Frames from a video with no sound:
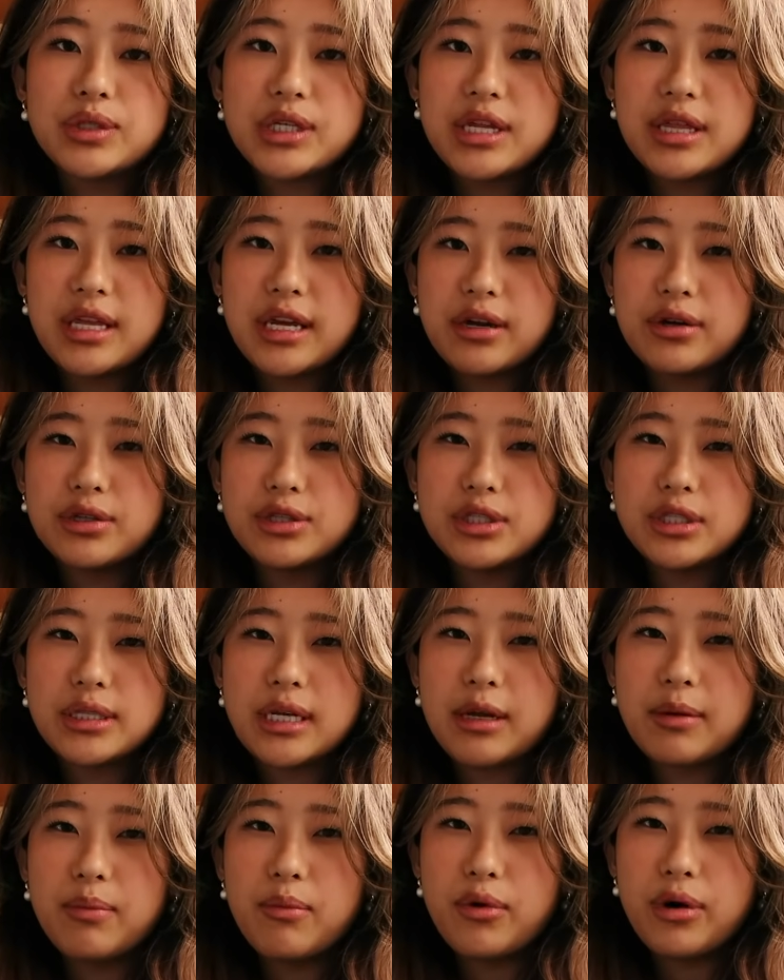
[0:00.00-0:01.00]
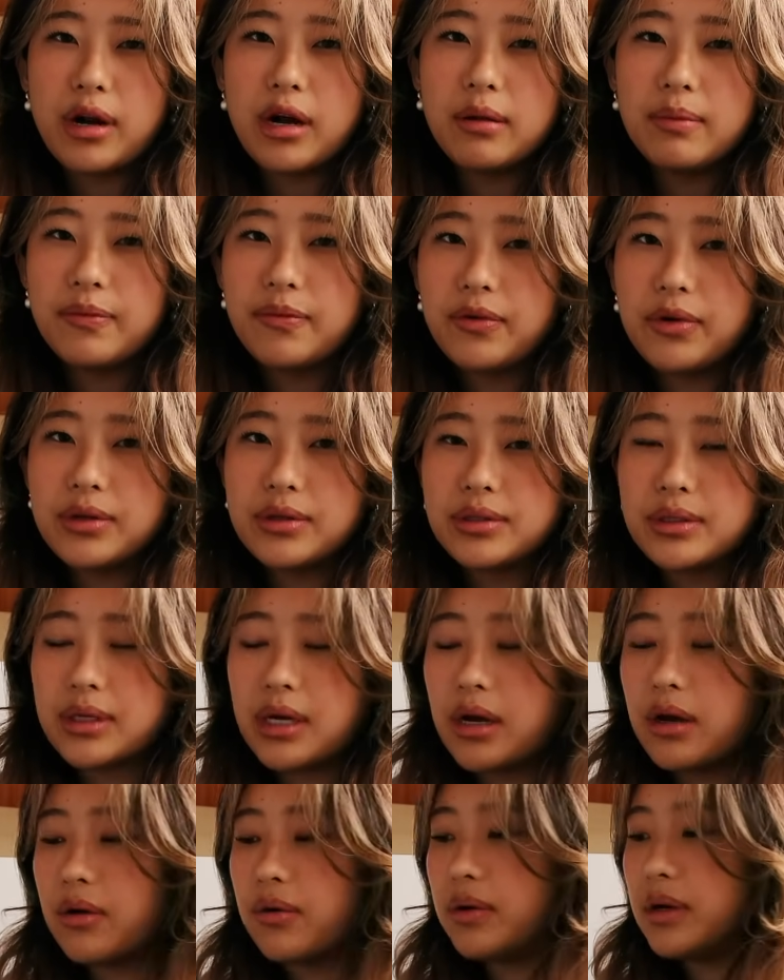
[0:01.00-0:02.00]
which I think are just like more helpful,
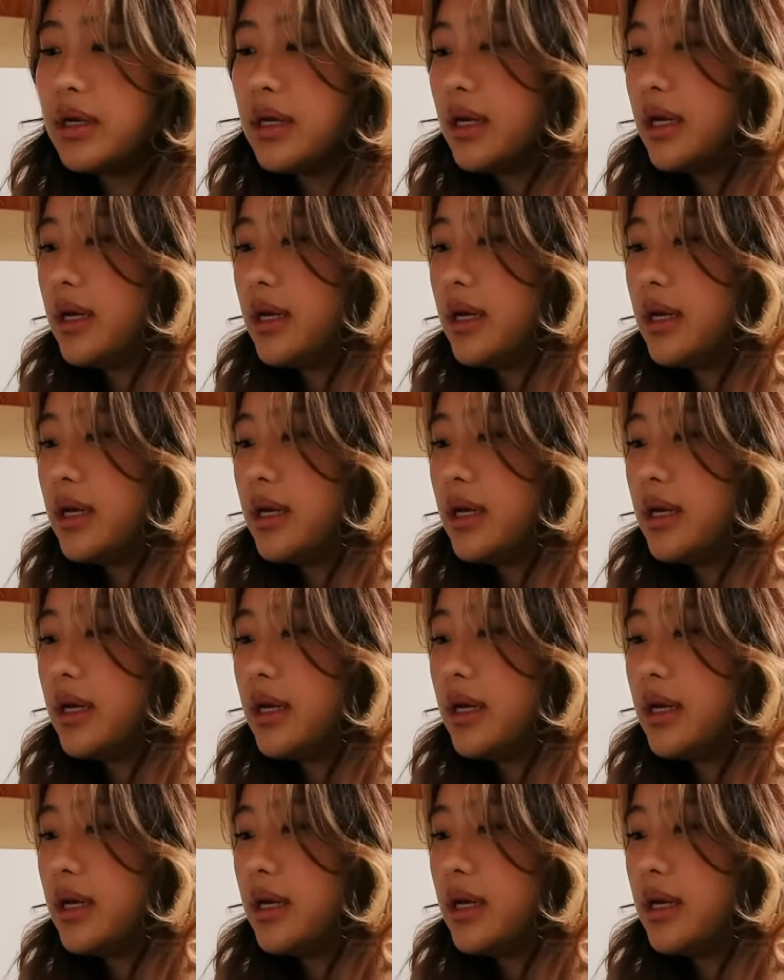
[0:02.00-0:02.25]
so.